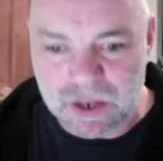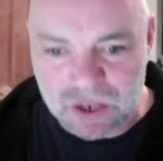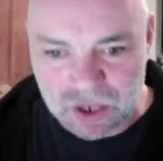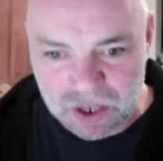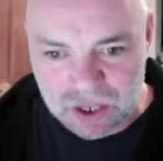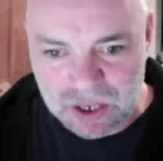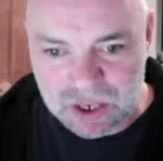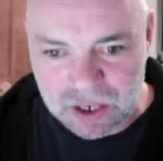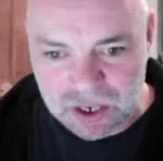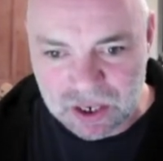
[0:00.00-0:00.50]
So
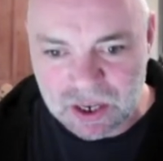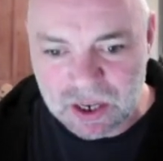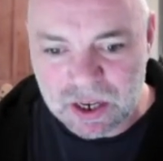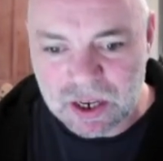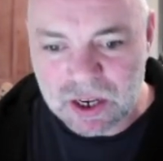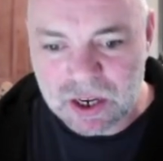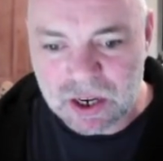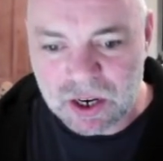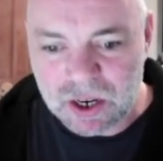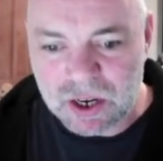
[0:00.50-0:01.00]
there's,
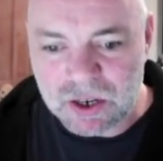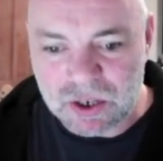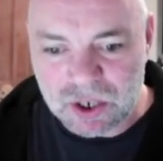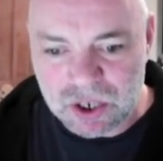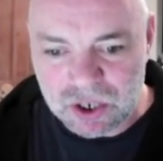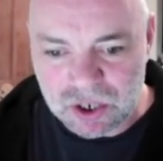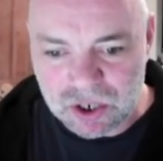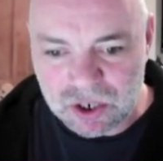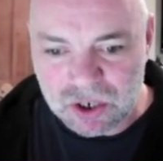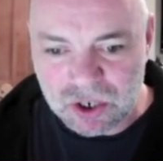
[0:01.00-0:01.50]

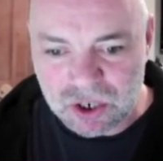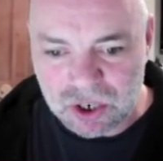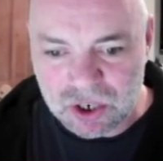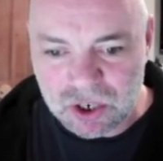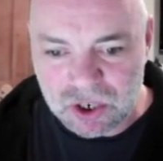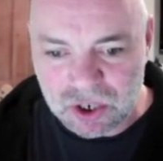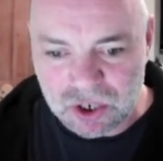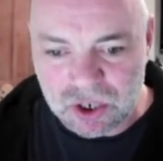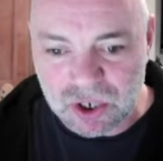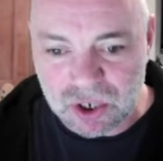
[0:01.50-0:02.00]

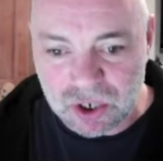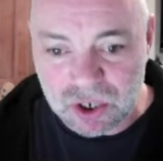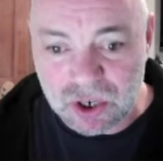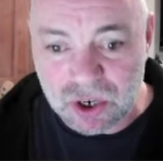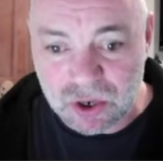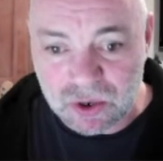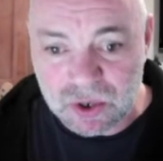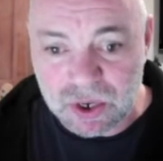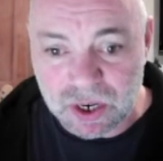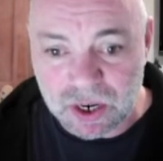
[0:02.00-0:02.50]
she's
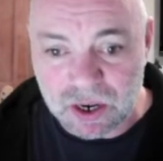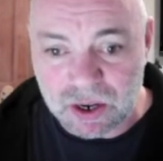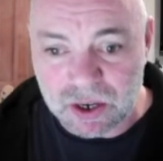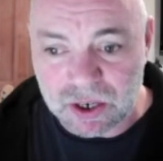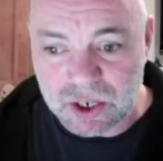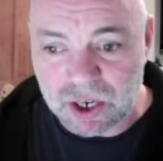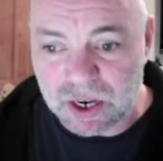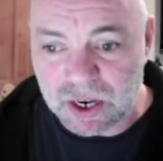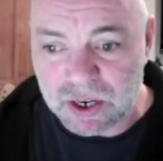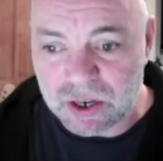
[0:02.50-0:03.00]
using her
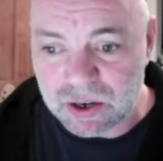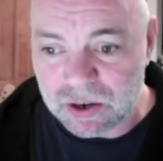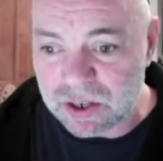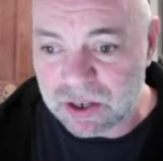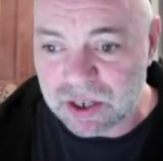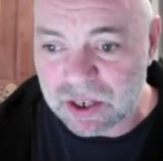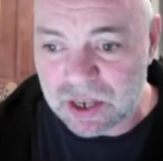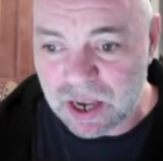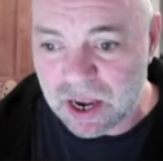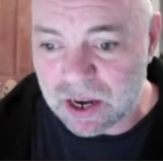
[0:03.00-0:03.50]
gender, her
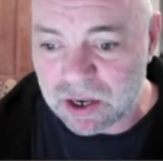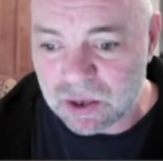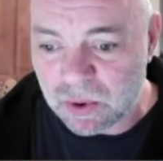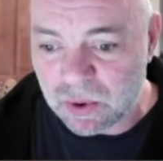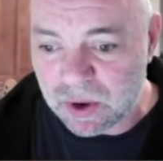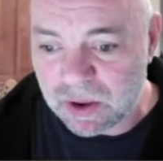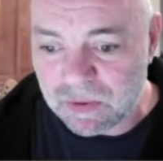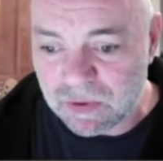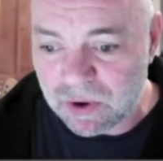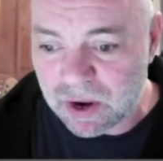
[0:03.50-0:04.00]
sex,
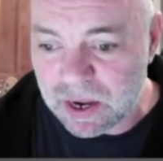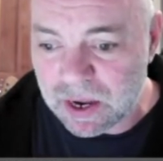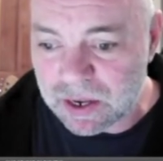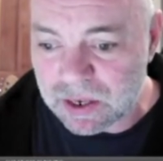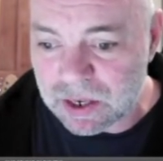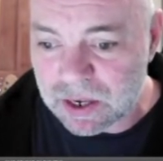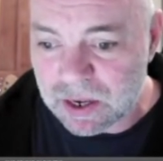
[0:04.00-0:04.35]
whatever it is.